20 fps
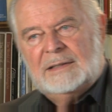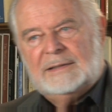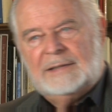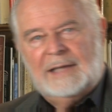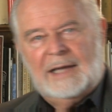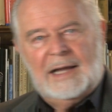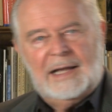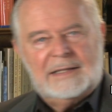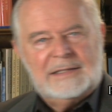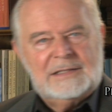
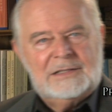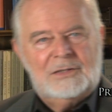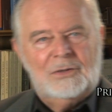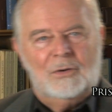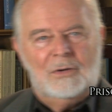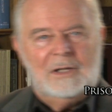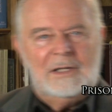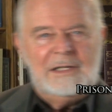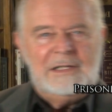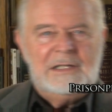That's
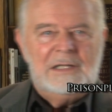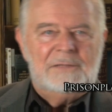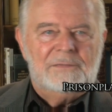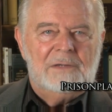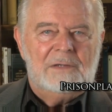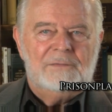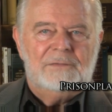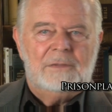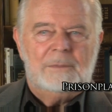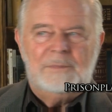totally
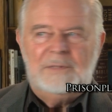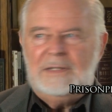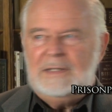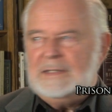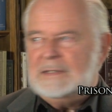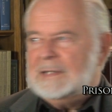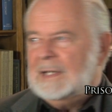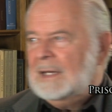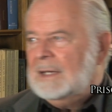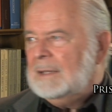different from
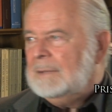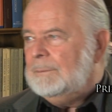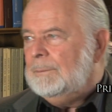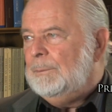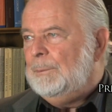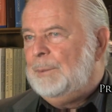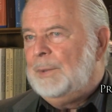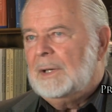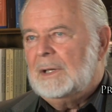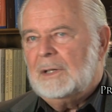these
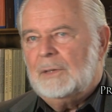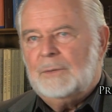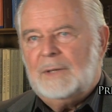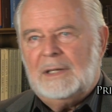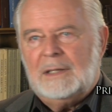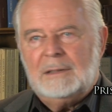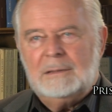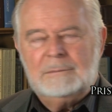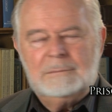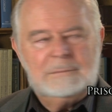
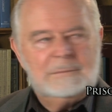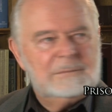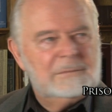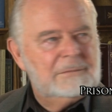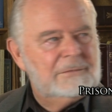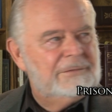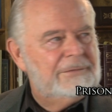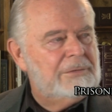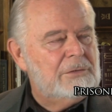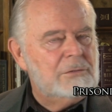billowing
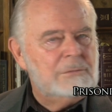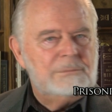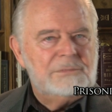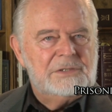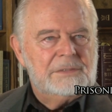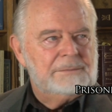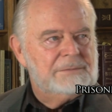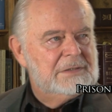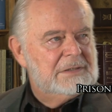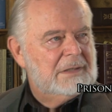
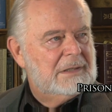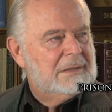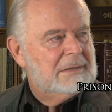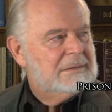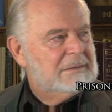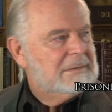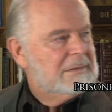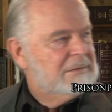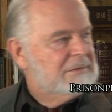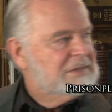fumes
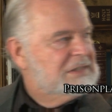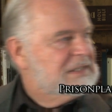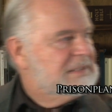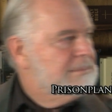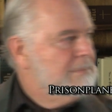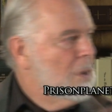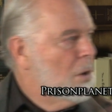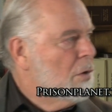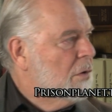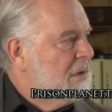of
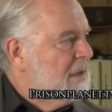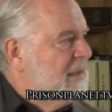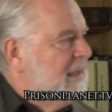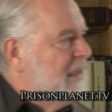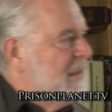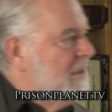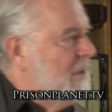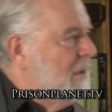smoke that